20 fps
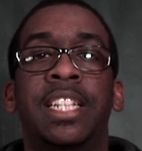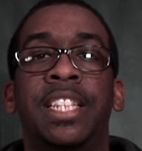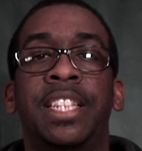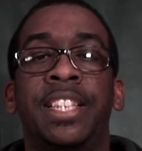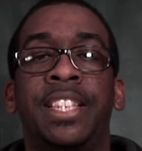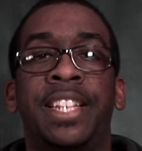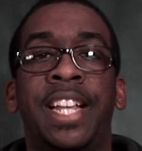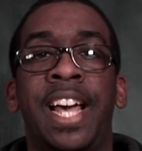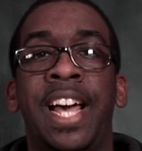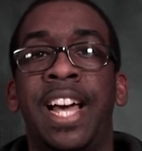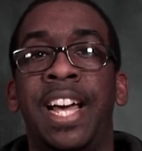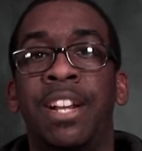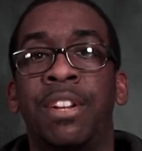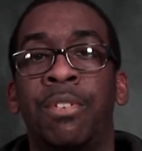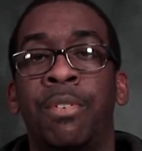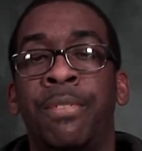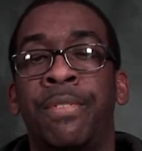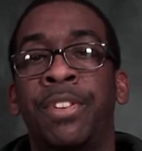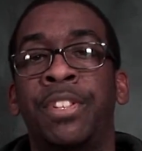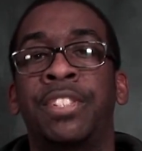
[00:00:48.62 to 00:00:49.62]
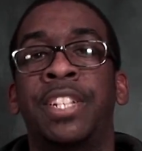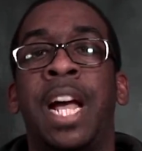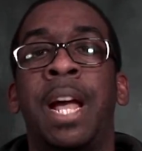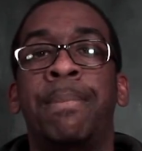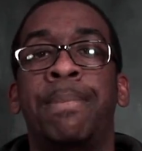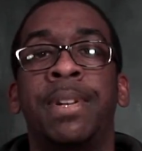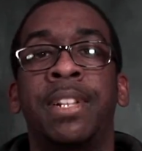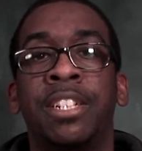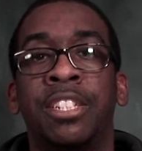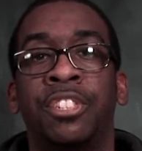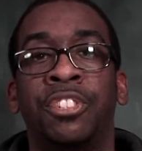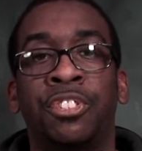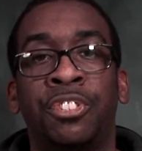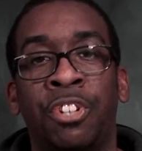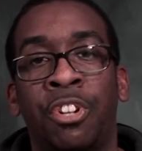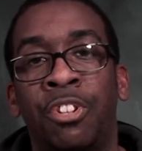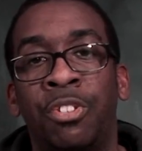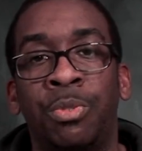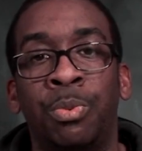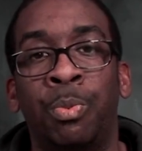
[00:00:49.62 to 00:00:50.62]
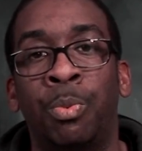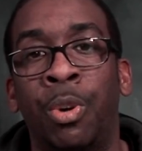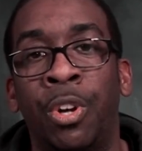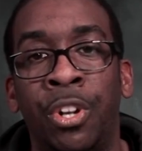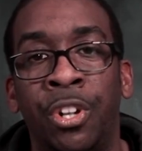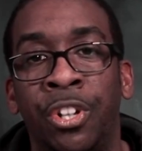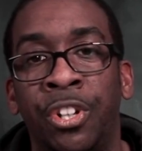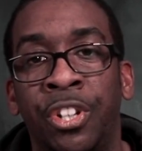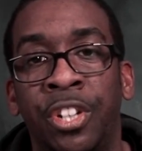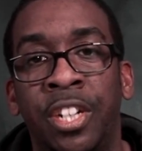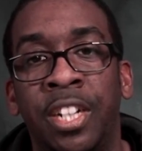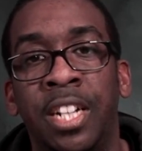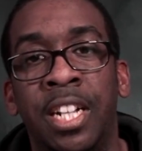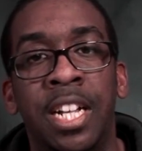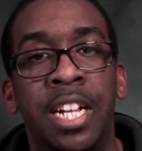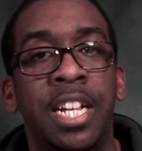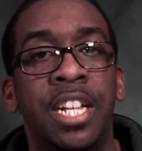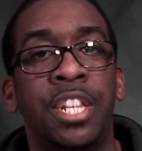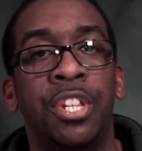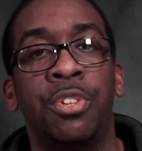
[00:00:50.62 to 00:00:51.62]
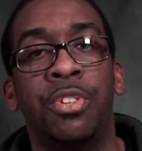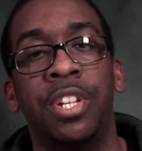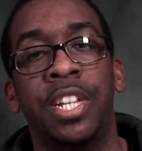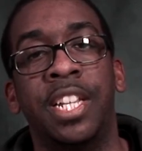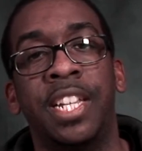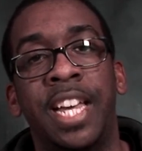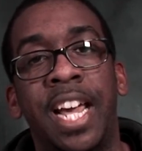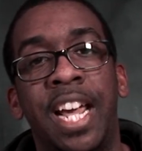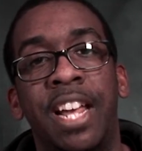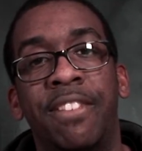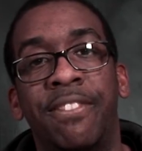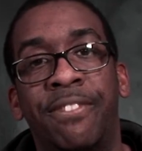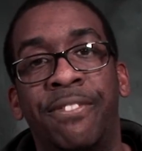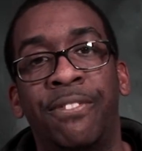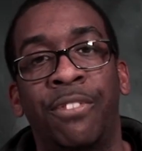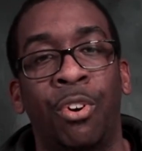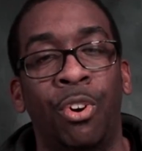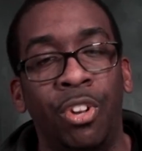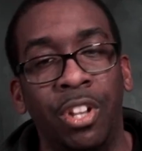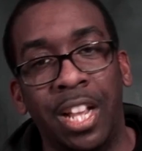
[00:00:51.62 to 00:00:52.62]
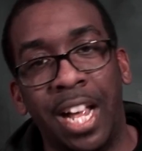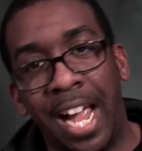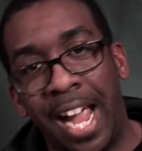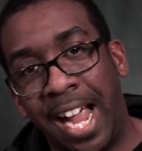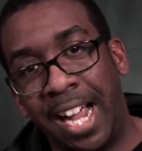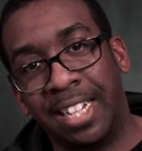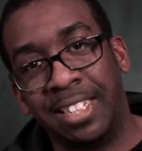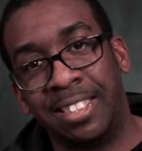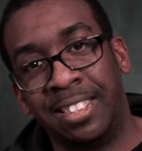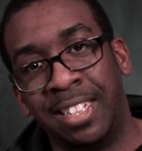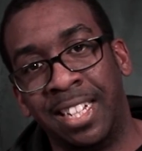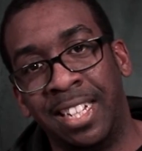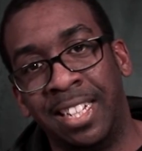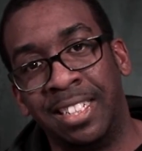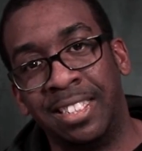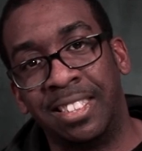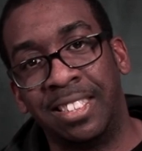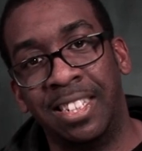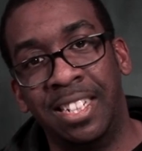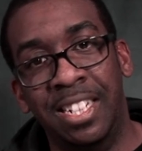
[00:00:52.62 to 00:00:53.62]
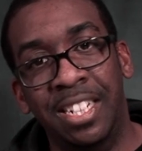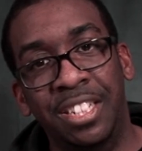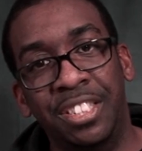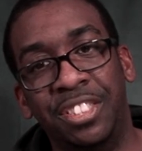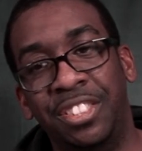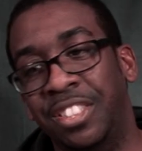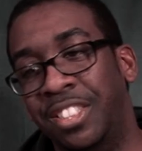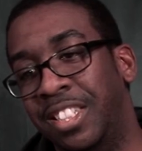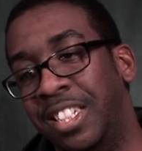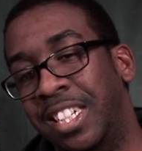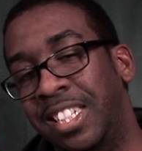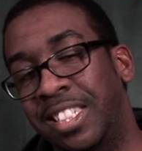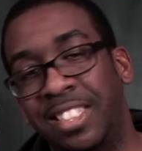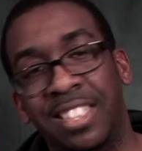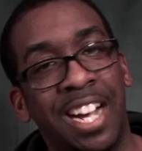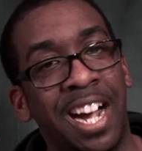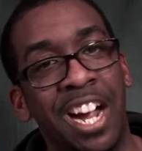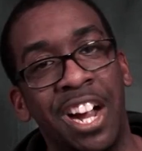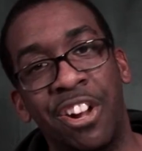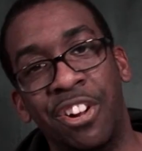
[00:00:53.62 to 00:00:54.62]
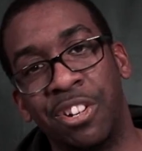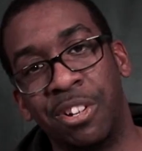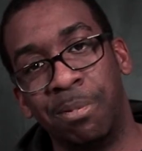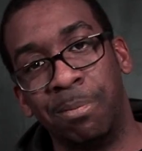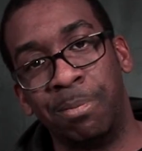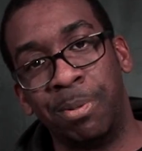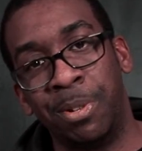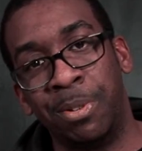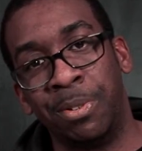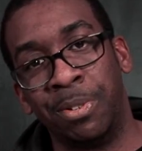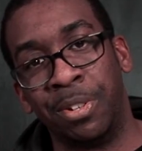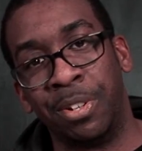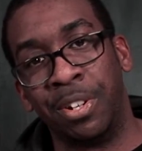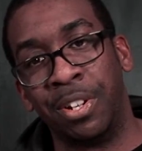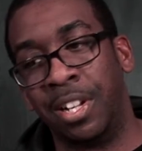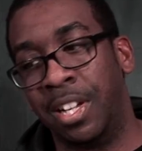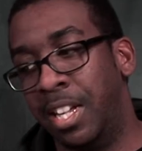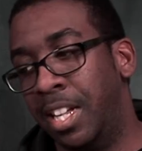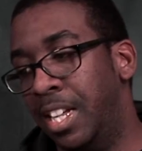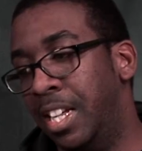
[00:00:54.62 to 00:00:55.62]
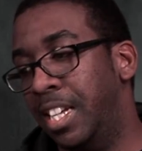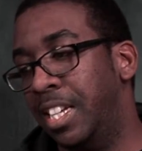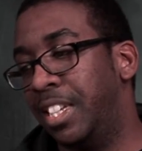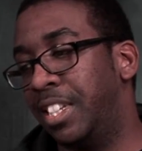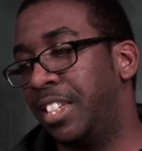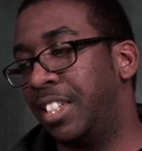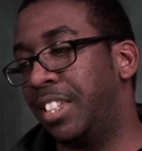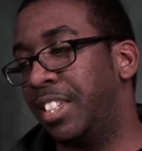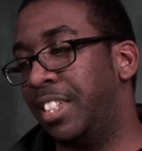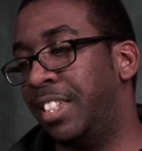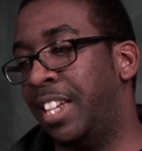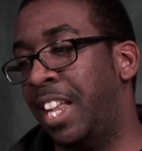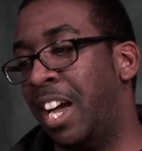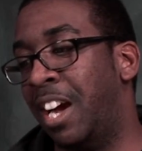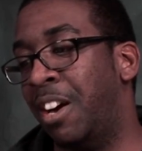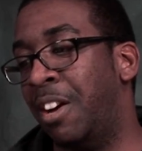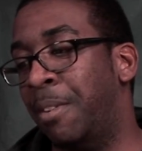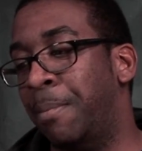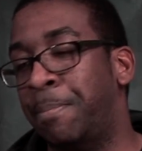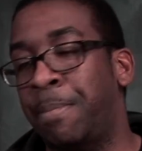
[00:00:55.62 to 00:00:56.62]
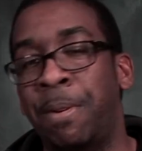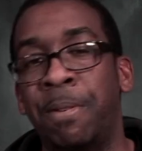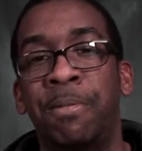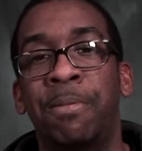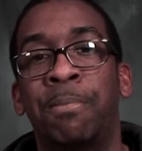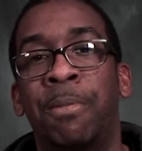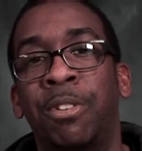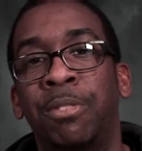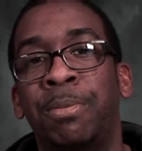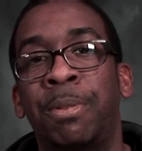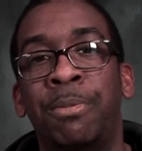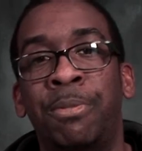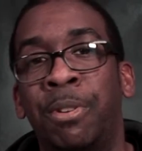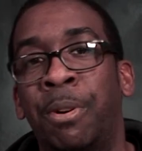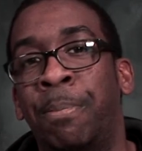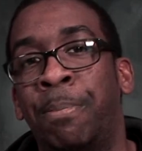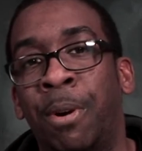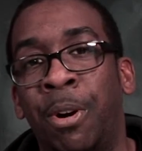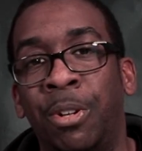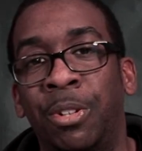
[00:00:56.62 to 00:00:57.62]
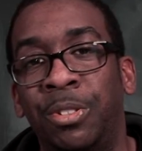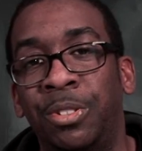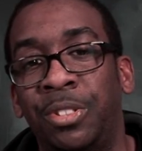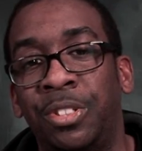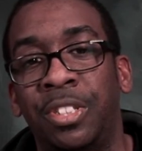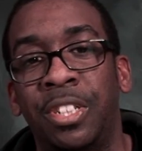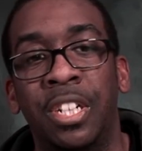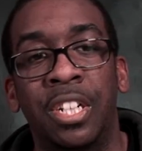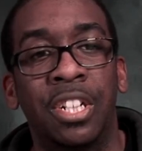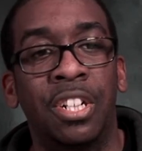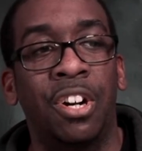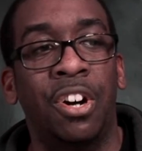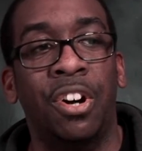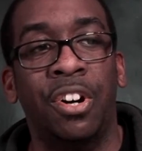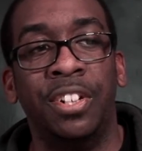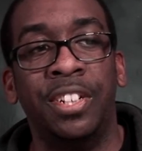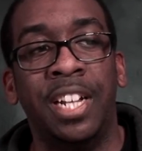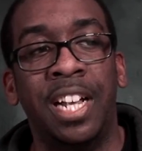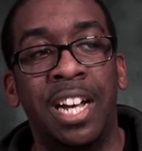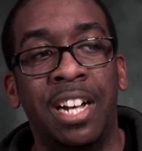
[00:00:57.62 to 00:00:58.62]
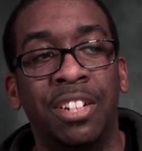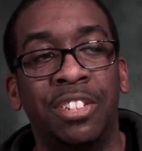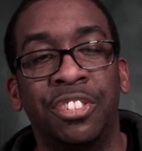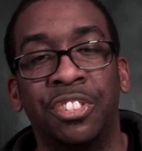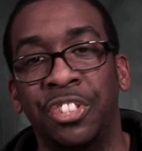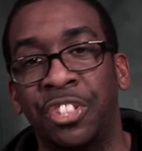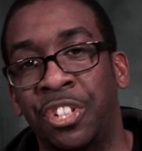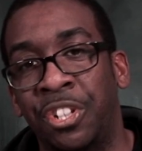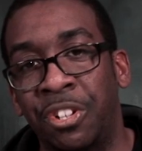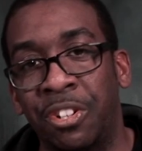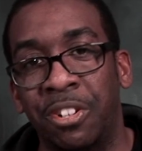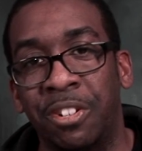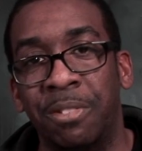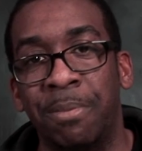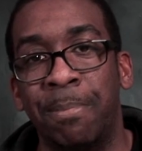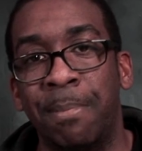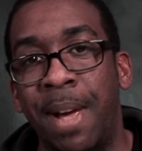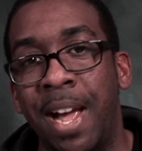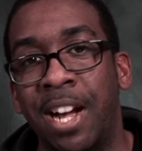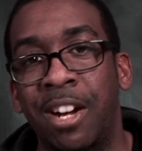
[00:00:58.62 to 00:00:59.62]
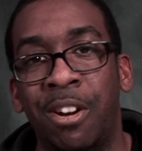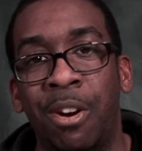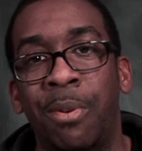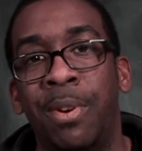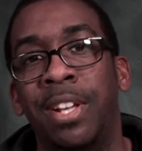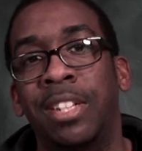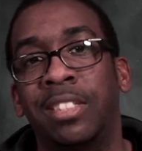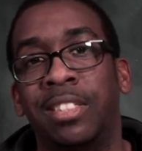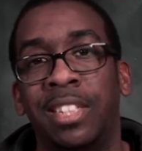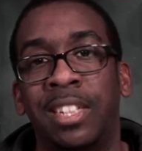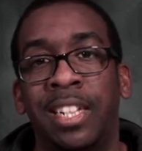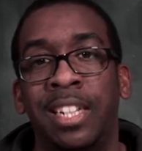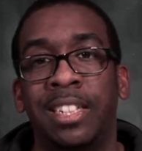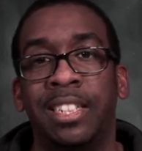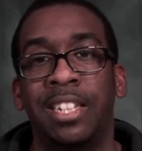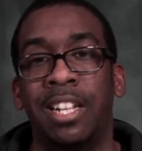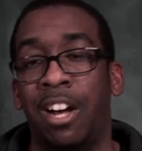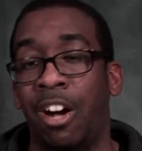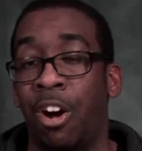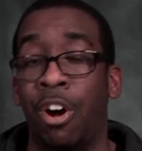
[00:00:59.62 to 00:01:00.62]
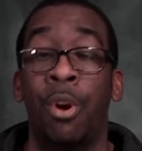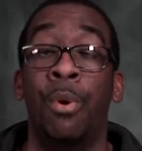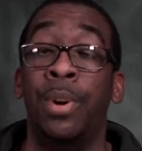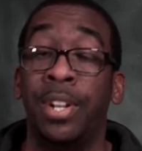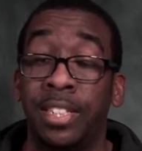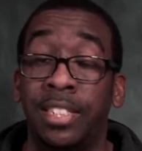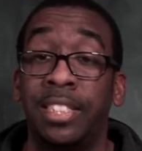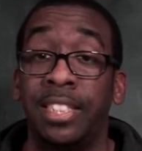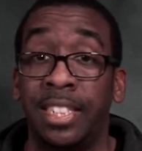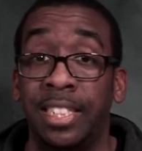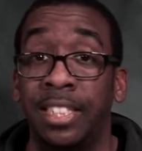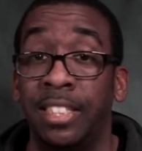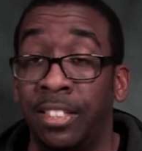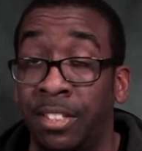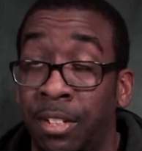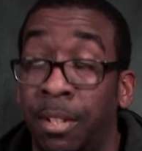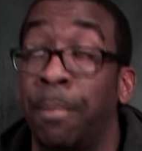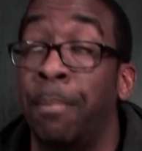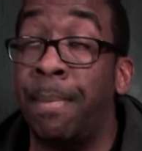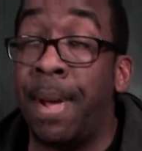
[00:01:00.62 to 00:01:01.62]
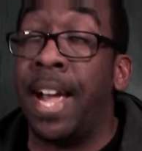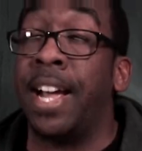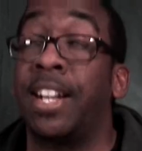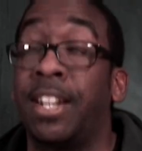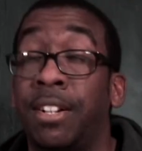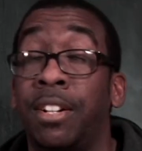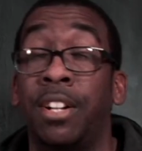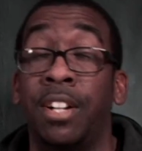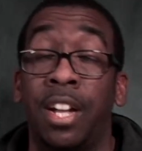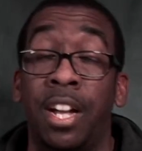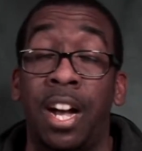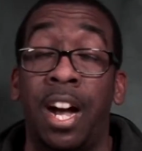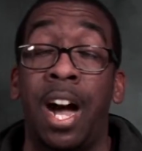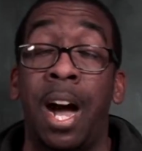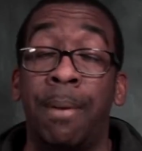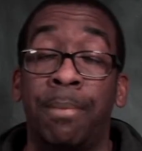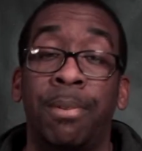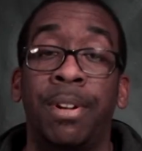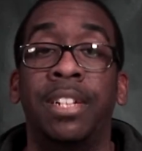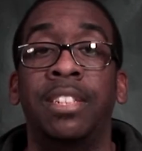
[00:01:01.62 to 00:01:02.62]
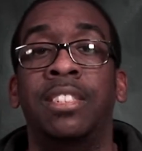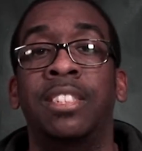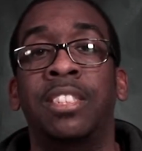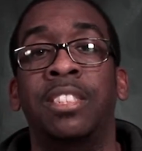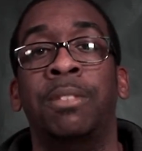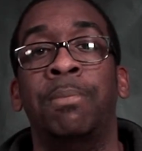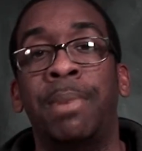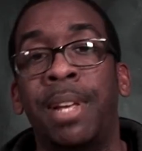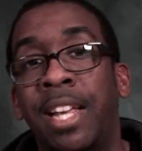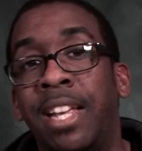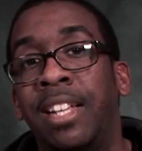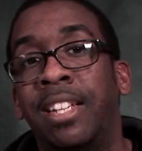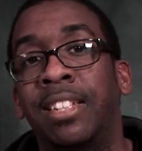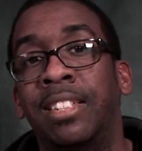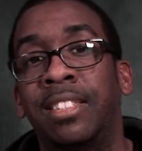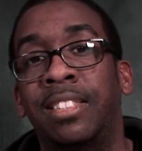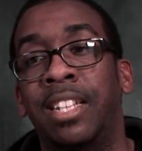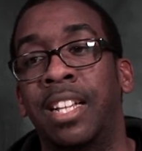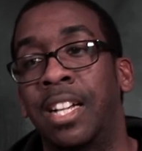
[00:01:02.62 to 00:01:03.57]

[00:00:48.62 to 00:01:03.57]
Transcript: that if you type in a certain word, you can gain full access to the entire computer. Now, people, most people will boast on how secure Mac OS, OS the Mac operating system is,